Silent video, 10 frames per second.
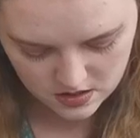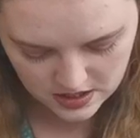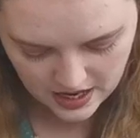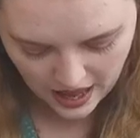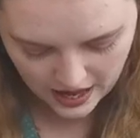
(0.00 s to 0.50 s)
So
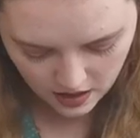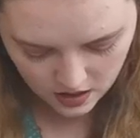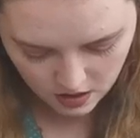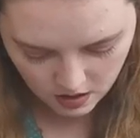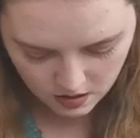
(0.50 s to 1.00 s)
it's a
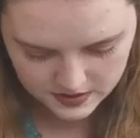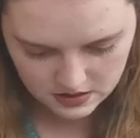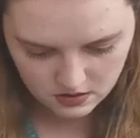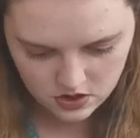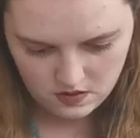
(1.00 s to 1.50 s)
layer
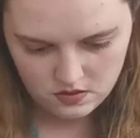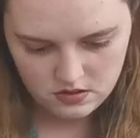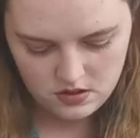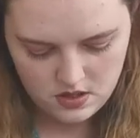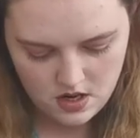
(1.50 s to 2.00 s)
of silk
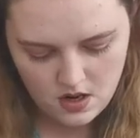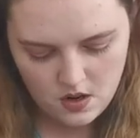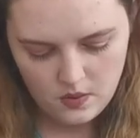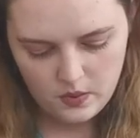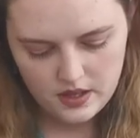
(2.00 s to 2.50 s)
chiffon
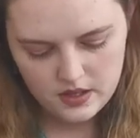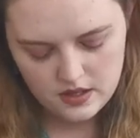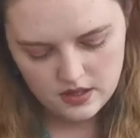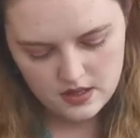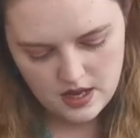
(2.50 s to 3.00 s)

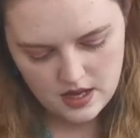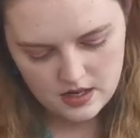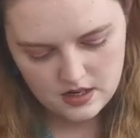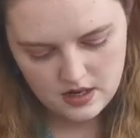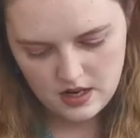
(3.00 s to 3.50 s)
with
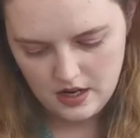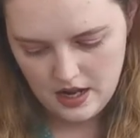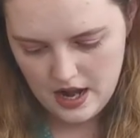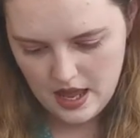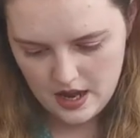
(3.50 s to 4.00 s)
then a
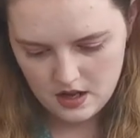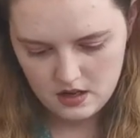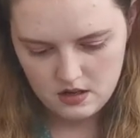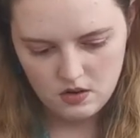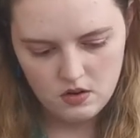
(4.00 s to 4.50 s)

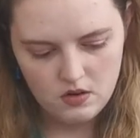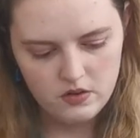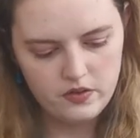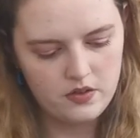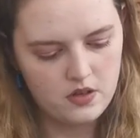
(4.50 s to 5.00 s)
layer
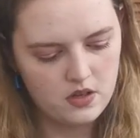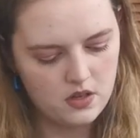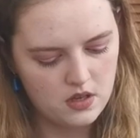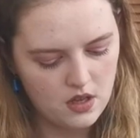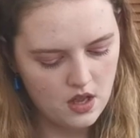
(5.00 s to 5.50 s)
of
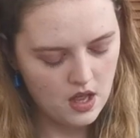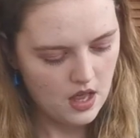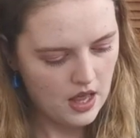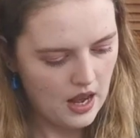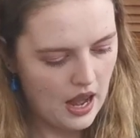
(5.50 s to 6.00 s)

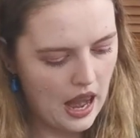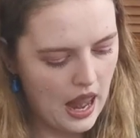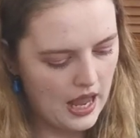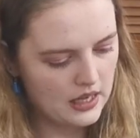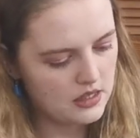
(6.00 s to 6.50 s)

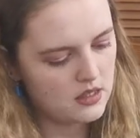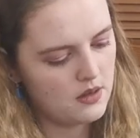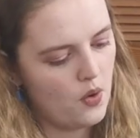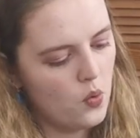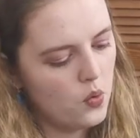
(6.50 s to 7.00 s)

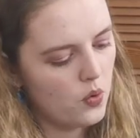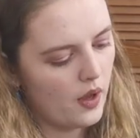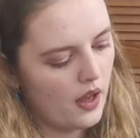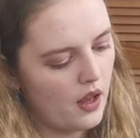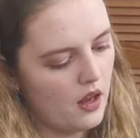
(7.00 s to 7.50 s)
lace all
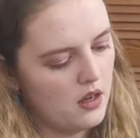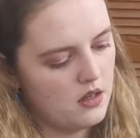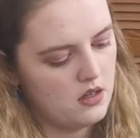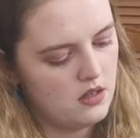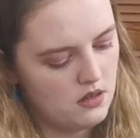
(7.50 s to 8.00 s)
the
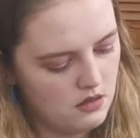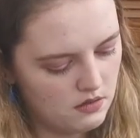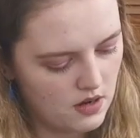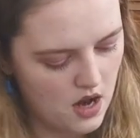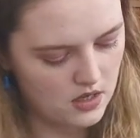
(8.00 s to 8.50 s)
way
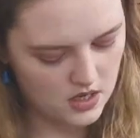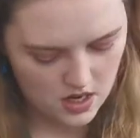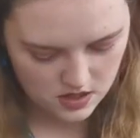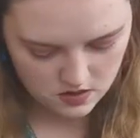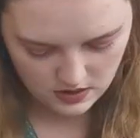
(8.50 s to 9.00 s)
around
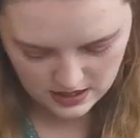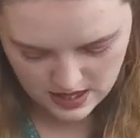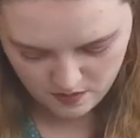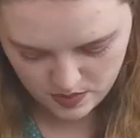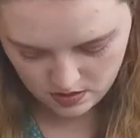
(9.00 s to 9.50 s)
it. So it's
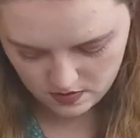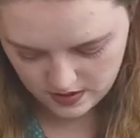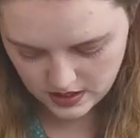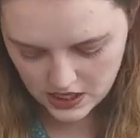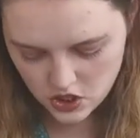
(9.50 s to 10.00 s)
like they've built
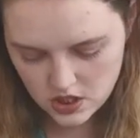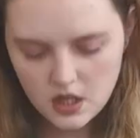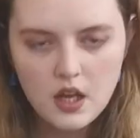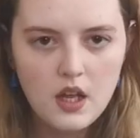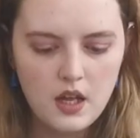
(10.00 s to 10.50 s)
the
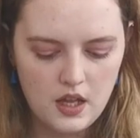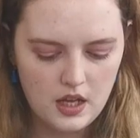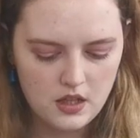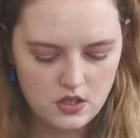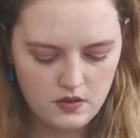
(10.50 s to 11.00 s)
foundation
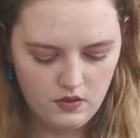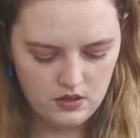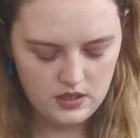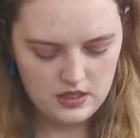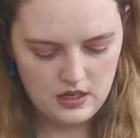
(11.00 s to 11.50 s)
in the
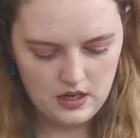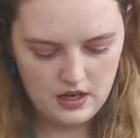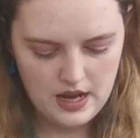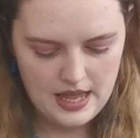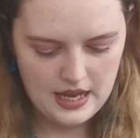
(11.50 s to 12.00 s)
chiffon and
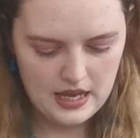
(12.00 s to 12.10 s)
then